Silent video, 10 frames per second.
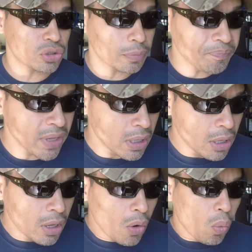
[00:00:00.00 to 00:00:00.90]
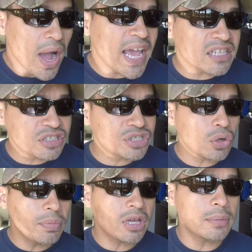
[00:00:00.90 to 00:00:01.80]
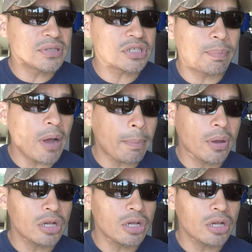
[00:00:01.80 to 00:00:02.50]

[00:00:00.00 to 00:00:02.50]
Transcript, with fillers: So, why has the show become such a pop